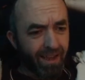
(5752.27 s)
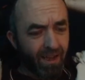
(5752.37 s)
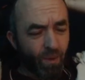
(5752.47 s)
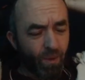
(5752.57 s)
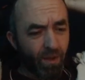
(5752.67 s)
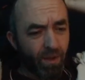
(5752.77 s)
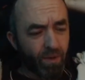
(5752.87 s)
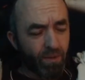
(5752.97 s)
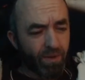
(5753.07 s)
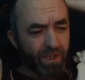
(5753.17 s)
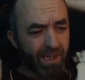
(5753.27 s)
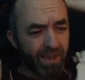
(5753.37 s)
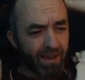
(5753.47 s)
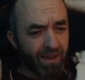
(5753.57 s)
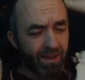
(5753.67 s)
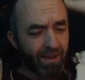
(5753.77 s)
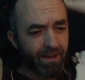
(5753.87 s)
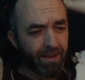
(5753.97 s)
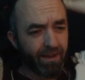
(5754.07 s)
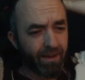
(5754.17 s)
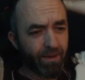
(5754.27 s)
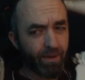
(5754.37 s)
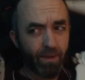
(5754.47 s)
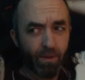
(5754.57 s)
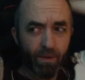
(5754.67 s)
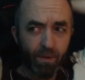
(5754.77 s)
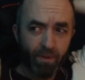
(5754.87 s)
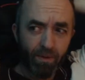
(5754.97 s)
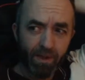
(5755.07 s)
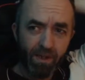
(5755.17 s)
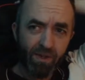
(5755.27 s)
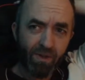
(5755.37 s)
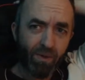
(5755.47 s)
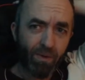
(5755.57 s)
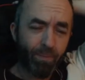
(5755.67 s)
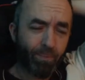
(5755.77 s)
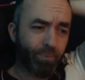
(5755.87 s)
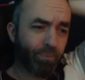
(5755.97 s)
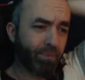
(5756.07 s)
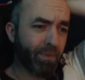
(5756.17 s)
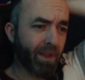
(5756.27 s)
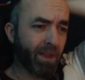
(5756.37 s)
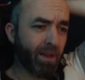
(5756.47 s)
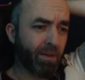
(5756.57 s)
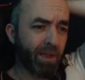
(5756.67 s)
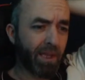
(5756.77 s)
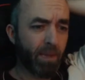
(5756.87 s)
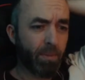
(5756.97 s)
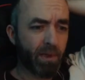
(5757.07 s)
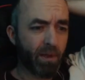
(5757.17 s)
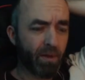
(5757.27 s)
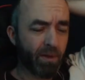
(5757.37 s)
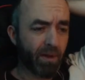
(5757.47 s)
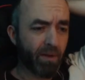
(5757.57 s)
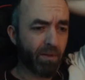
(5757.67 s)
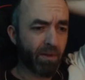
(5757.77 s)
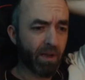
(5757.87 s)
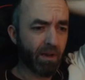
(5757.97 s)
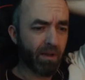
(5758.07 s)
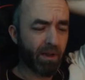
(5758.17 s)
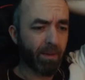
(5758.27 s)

with the old COVID, so they're really keeping you locked down over there, aren't they?